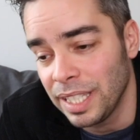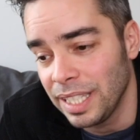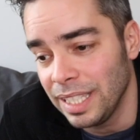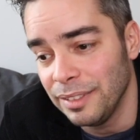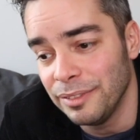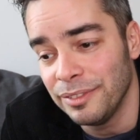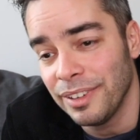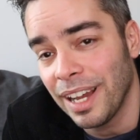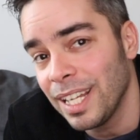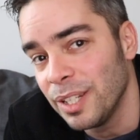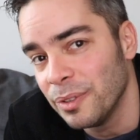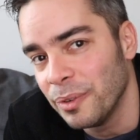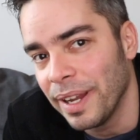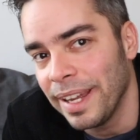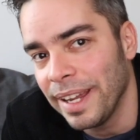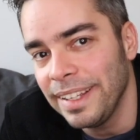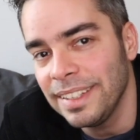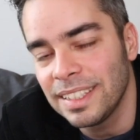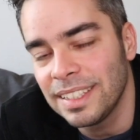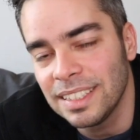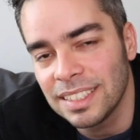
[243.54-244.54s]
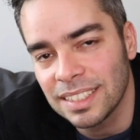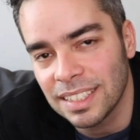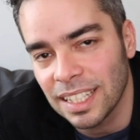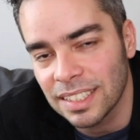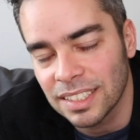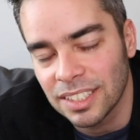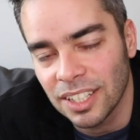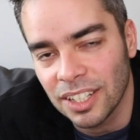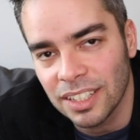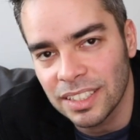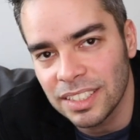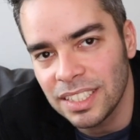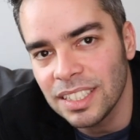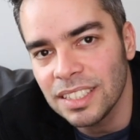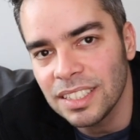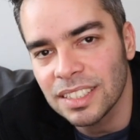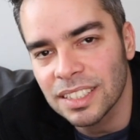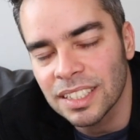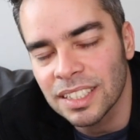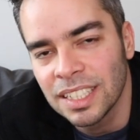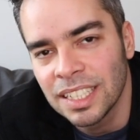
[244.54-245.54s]
evaluate these
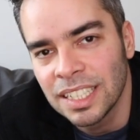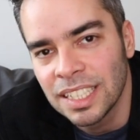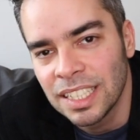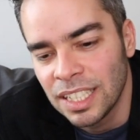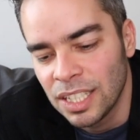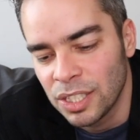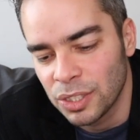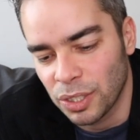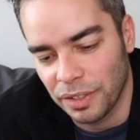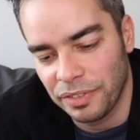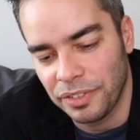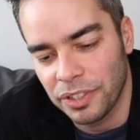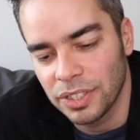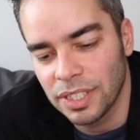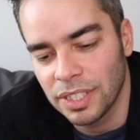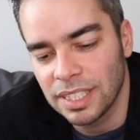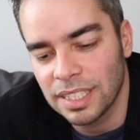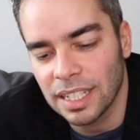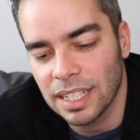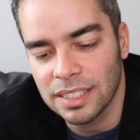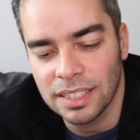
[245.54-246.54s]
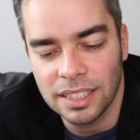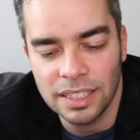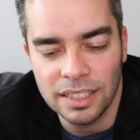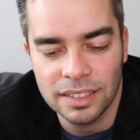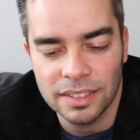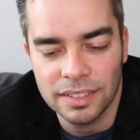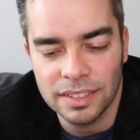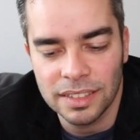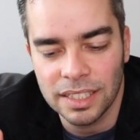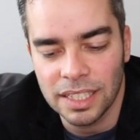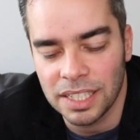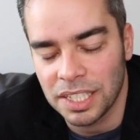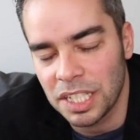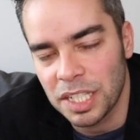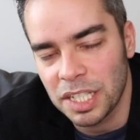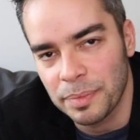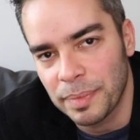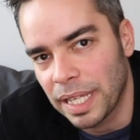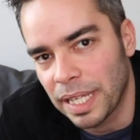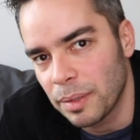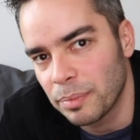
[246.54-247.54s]
technologies? So if you're discussing
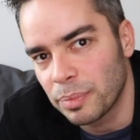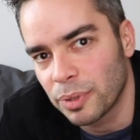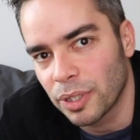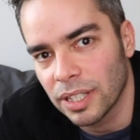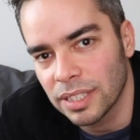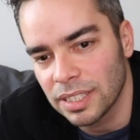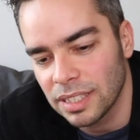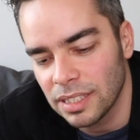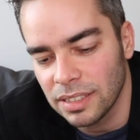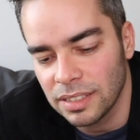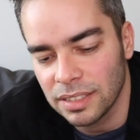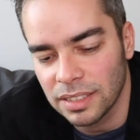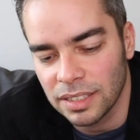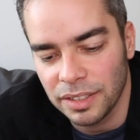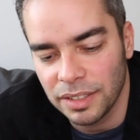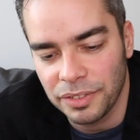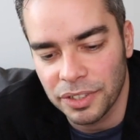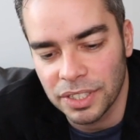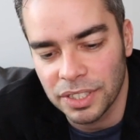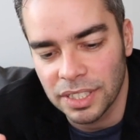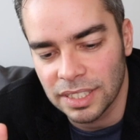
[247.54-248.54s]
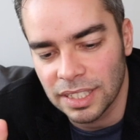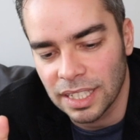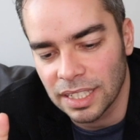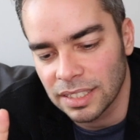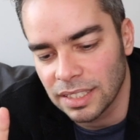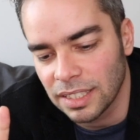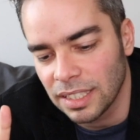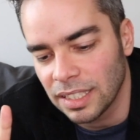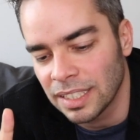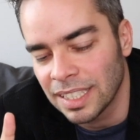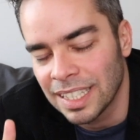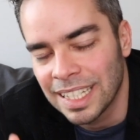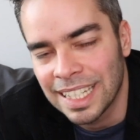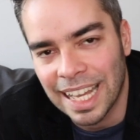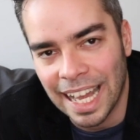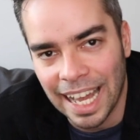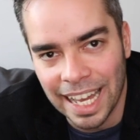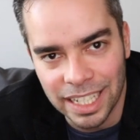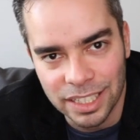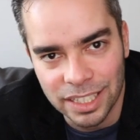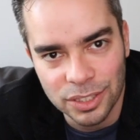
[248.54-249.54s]
decision-making process, if you're discussing
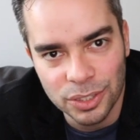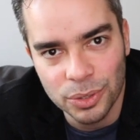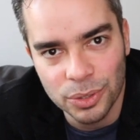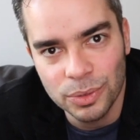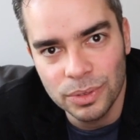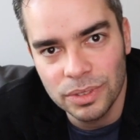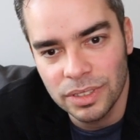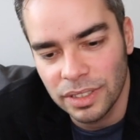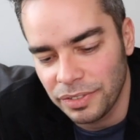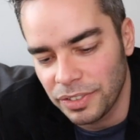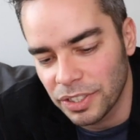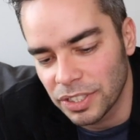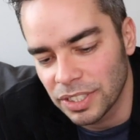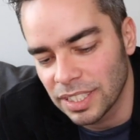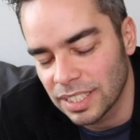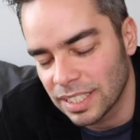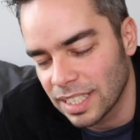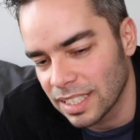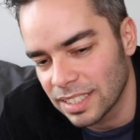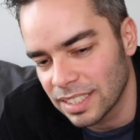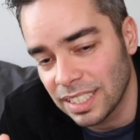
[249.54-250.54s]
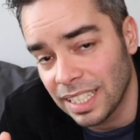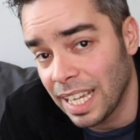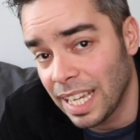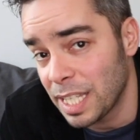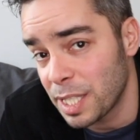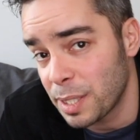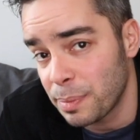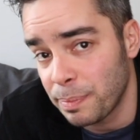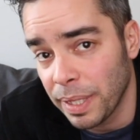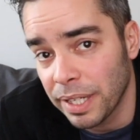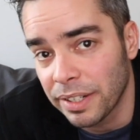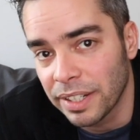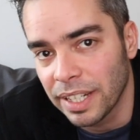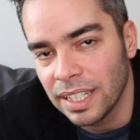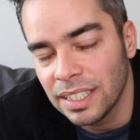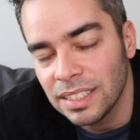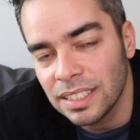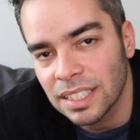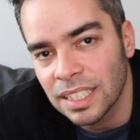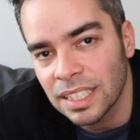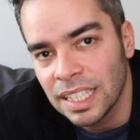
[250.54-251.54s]
attitude, if you're discussing
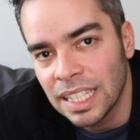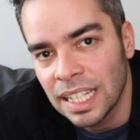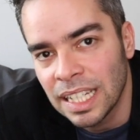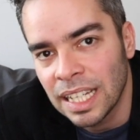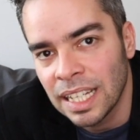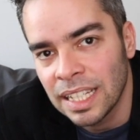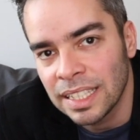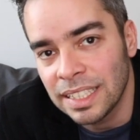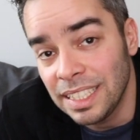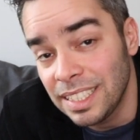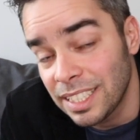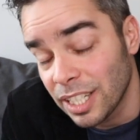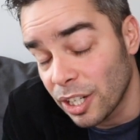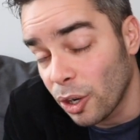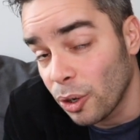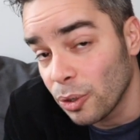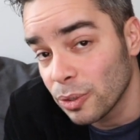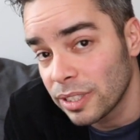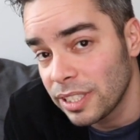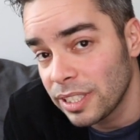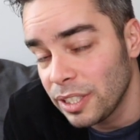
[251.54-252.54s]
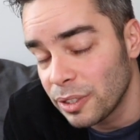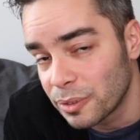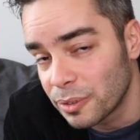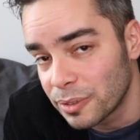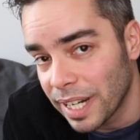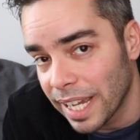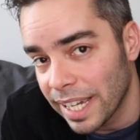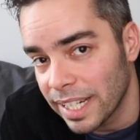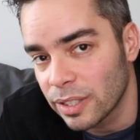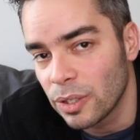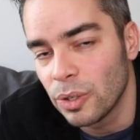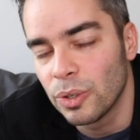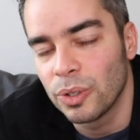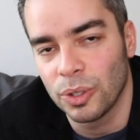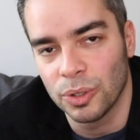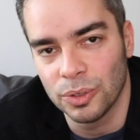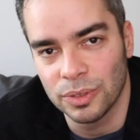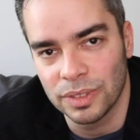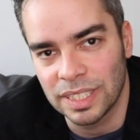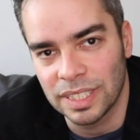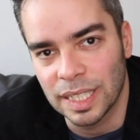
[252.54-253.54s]
experience, these are all theoretical
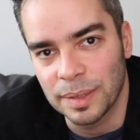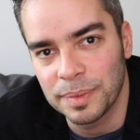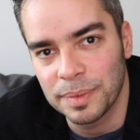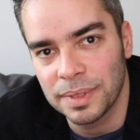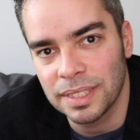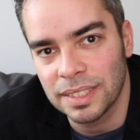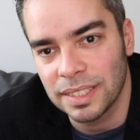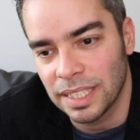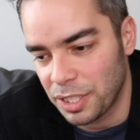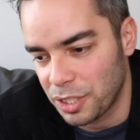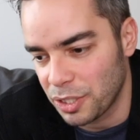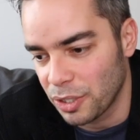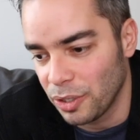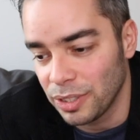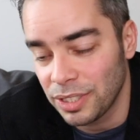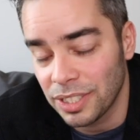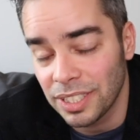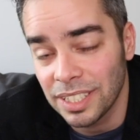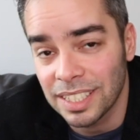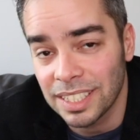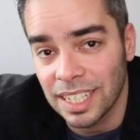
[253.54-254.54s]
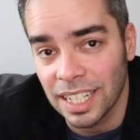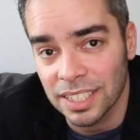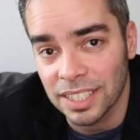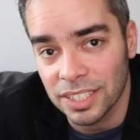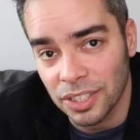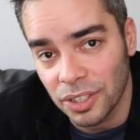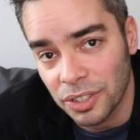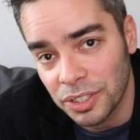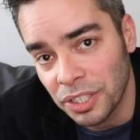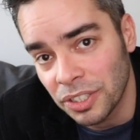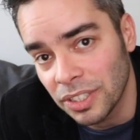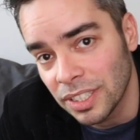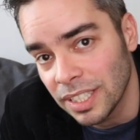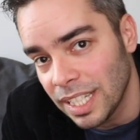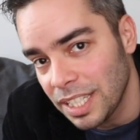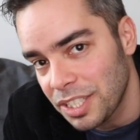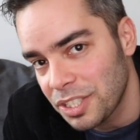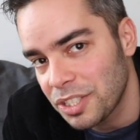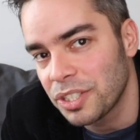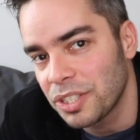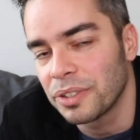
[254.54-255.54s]
concepts that you're going to discuss on your
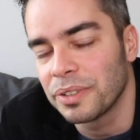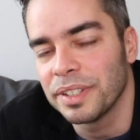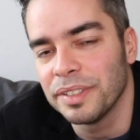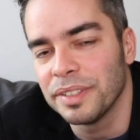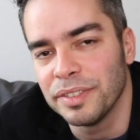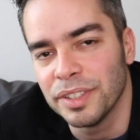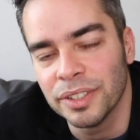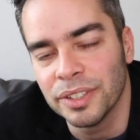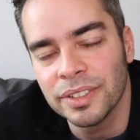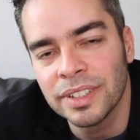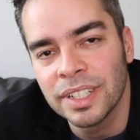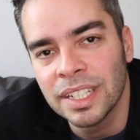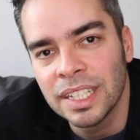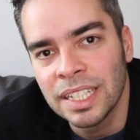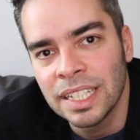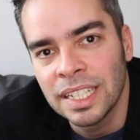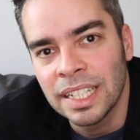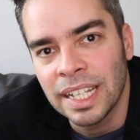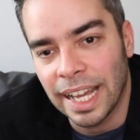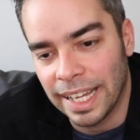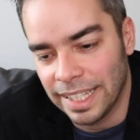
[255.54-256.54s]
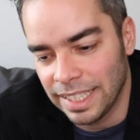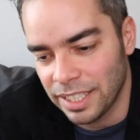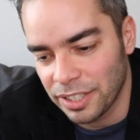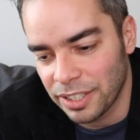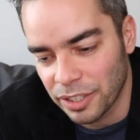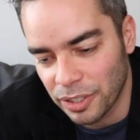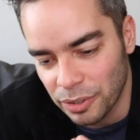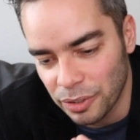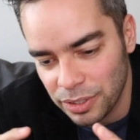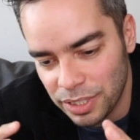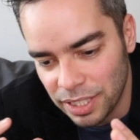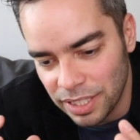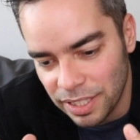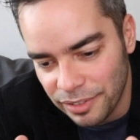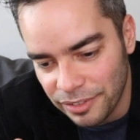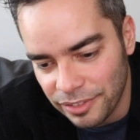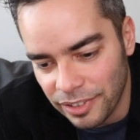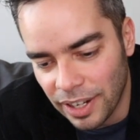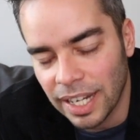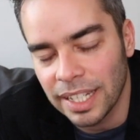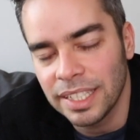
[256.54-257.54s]
literature review, and they're going to
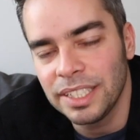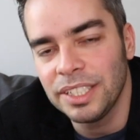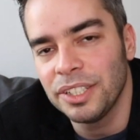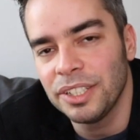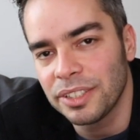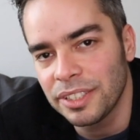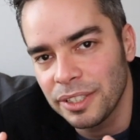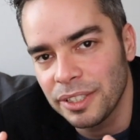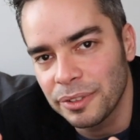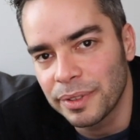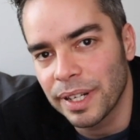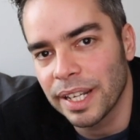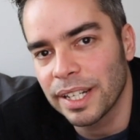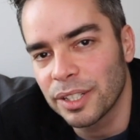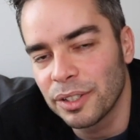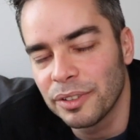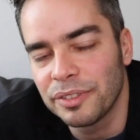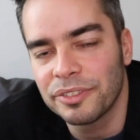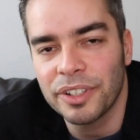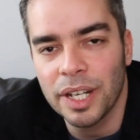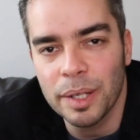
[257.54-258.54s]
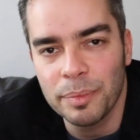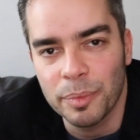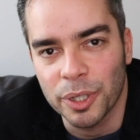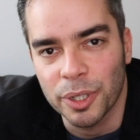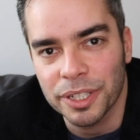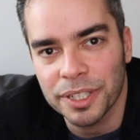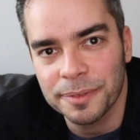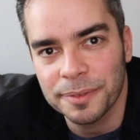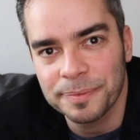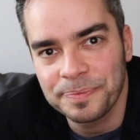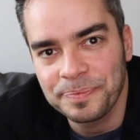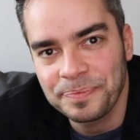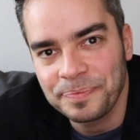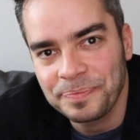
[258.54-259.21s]
define your theoretical framework.